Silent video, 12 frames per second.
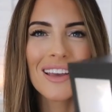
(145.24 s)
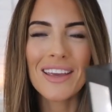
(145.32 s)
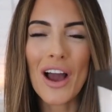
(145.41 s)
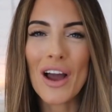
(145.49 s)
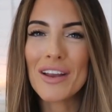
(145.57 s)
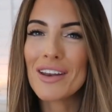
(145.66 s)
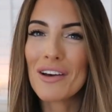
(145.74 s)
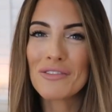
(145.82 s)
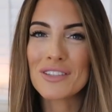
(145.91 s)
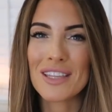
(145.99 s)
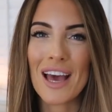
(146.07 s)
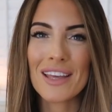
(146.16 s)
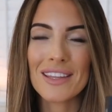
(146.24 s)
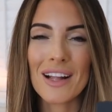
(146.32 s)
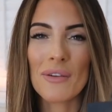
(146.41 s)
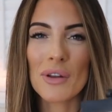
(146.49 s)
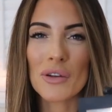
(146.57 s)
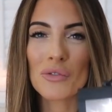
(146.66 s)
Yeah, I loved that. I think
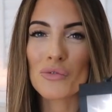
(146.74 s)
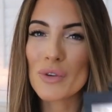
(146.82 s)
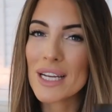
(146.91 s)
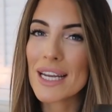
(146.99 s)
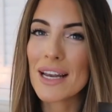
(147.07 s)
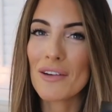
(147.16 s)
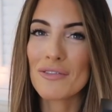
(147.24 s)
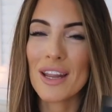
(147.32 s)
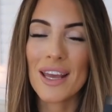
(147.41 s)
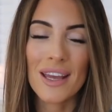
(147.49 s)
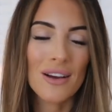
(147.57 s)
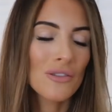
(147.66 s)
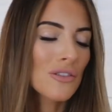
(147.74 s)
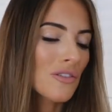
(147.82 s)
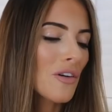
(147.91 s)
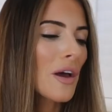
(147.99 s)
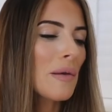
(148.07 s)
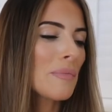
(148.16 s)
that would look really lovely on the
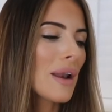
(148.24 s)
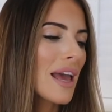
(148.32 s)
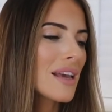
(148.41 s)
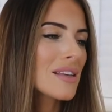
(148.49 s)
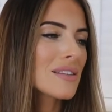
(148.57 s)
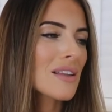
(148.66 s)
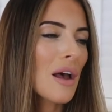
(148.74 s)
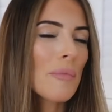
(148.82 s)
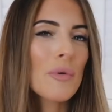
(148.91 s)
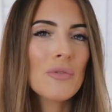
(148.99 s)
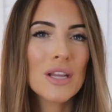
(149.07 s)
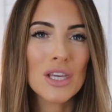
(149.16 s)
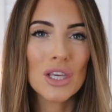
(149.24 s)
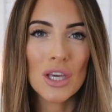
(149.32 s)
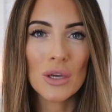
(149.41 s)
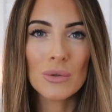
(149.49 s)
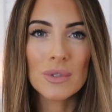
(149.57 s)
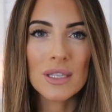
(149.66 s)
fireplace. A really
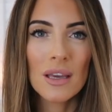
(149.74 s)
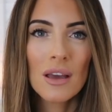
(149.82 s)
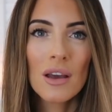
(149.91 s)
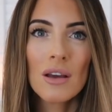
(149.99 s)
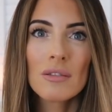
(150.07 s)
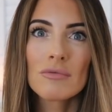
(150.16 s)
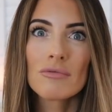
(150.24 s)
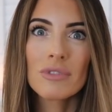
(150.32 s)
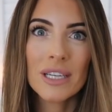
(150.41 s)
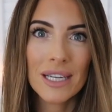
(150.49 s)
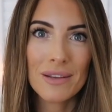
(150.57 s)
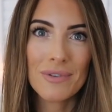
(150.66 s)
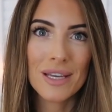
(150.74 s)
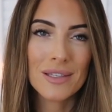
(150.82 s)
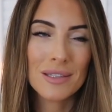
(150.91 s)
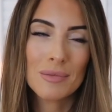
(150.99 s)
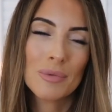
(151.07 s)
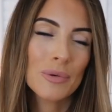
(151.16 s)
cute, really
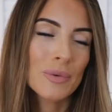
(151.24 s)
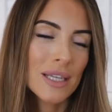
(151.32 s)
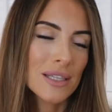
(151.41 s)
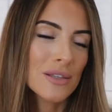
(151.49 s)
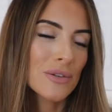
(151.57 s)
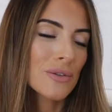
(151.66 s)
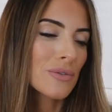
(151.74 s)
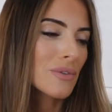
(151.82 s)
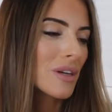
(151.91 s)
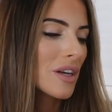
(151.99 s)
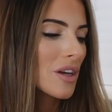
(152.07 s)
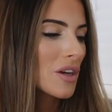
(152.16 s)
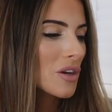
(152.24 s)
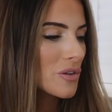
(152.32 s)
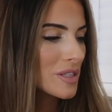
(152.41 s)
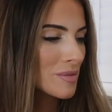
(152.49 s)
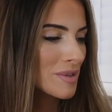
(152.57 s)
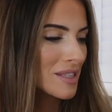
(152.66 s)
reasonable little
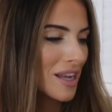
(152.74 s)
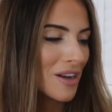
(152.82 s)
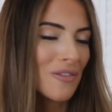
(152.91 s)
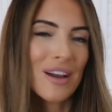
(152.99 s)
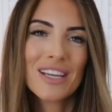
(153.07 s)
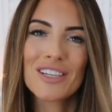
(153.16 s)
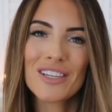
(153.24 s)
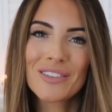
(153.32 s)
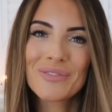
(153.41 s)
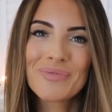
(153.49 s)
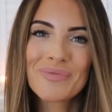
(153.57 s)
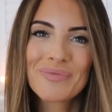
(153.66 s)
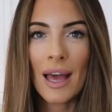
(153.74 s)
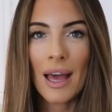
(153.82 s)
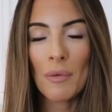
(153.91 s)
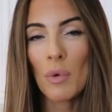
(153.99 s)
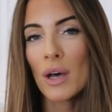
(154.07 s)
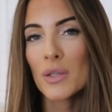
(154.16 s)
Christmas decoration.
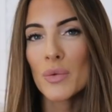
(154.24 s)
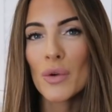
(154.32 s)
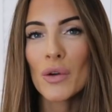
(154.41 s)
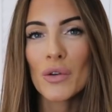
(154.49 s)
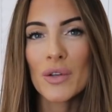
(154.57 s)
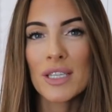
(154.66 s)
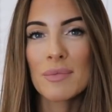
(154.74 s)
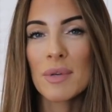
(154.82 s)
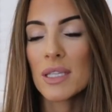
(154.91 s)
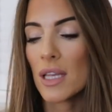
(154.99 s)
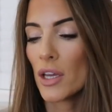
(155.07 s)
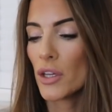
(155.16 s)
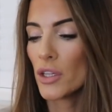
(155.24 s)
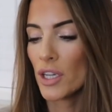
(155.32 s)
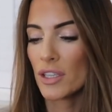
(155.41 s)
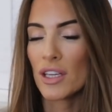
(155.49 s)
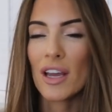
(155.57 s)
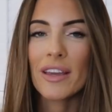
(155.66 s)
And whilst we're on Christmas, I couldn't
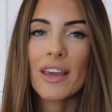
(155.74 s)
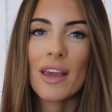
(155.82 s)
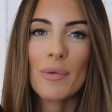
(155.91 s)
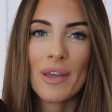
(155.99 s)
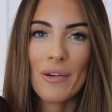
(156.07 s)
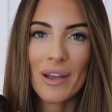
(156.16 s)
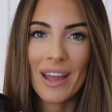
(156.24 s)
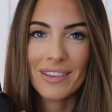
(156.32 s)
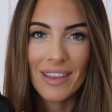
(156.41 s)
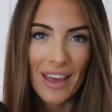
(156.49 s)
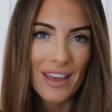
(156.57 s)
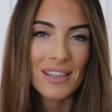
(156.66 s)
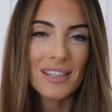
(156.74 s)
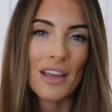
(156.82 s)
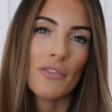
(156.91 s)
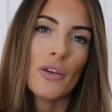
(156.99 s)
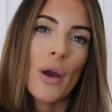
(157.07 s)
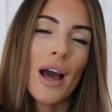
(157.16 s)
go to Ikea without getting this.
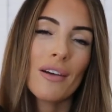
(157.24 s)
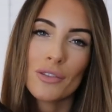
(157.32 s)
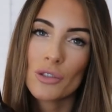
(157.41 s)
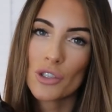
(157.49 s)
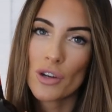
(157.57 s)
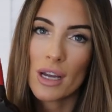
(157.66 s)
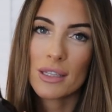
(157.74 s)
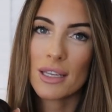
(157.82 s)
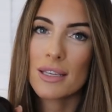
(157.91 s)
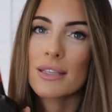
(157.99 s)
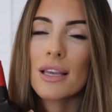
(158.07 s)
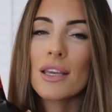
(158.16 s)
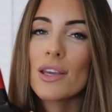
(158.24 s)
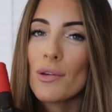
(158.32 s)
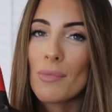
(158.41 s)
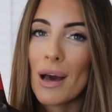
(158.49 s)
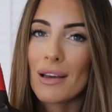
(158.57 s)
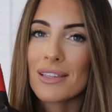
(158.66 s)
If you have not tried this,
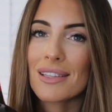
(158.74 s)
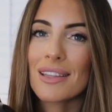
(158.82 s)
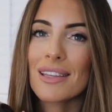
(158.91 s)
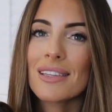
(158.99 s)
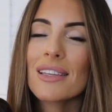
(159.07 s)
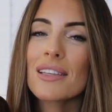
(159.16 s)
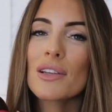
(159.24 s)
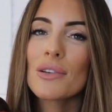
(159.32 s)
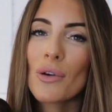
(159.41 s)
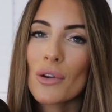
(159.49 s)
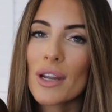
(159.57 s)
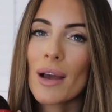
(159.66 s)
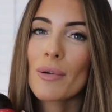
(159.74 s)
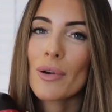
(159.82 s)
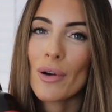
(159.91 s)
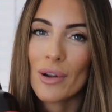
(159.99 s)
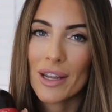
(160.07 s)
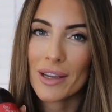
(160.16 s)
you must. This is a
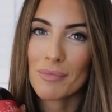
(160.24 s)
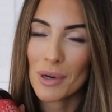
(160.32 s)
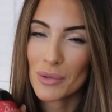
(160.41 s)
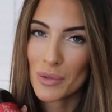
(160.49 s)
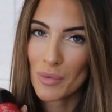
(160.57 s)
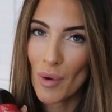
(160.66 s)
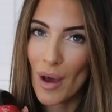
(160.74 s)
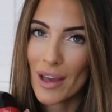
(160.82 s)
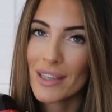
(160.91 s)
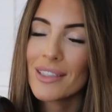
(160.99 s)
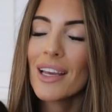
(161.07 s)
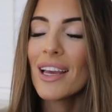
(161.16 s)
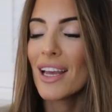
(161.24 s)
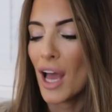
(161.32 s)
non-alcoholic mulled wine.